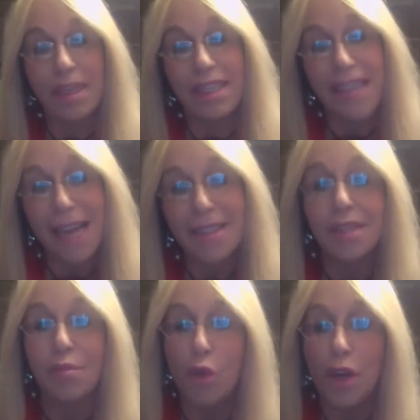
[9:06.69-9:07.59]
But yes,
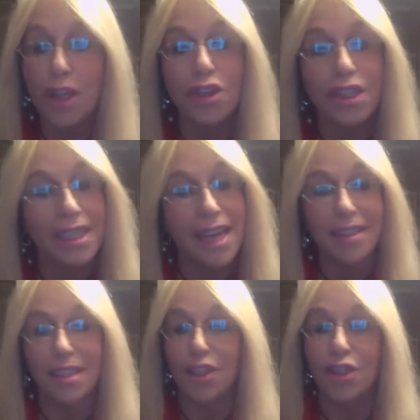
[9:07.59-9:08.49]
the more you're
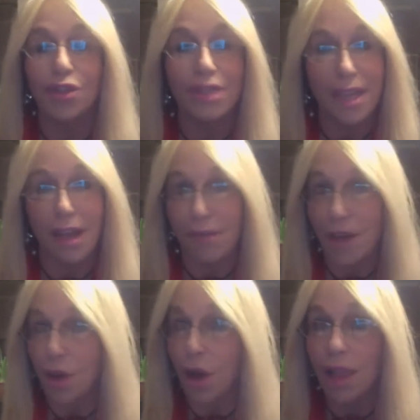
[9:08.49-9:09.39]
connected to yourself
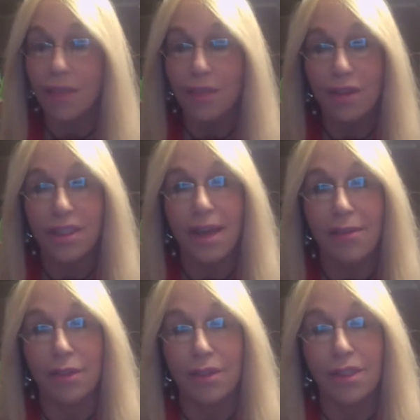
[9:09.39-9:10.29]
on all of those
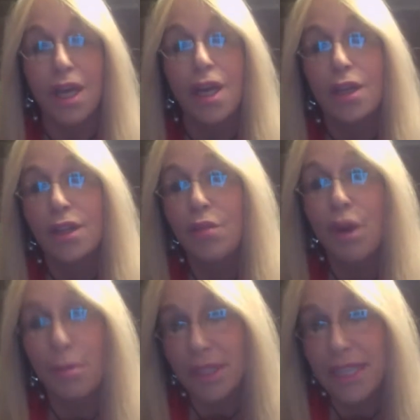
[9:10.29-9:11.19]
levels, the
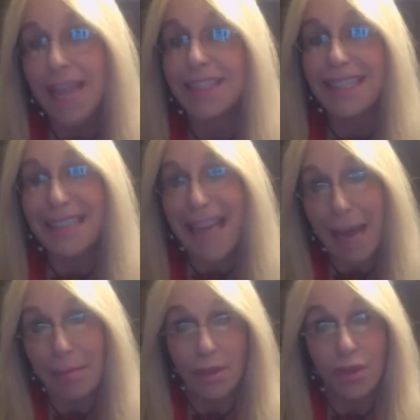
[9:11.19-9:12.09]
more protected and
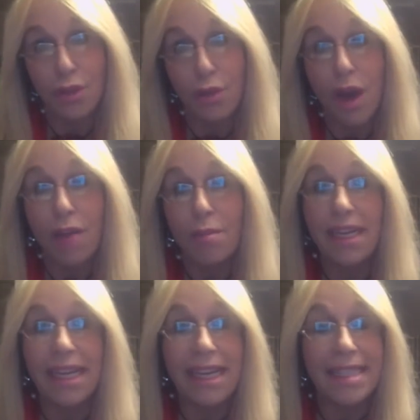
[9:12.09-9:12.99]
happier you are.
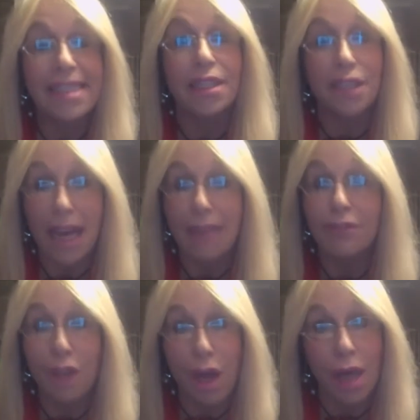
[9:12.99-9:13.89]
But it's a
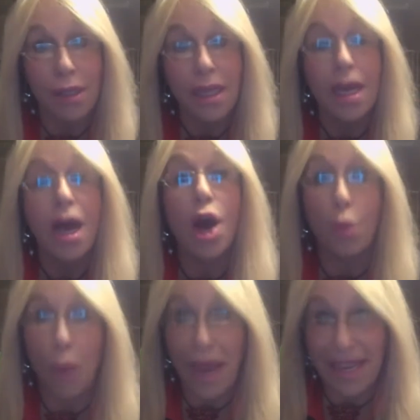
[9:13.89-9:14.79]
lifelong
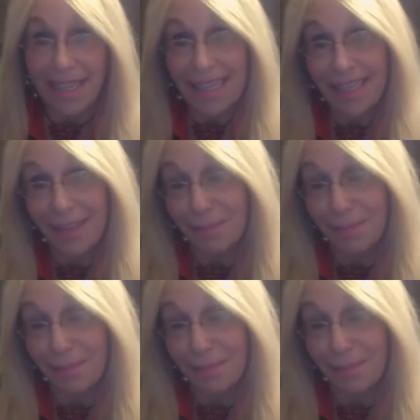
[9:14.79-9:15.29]
awakening.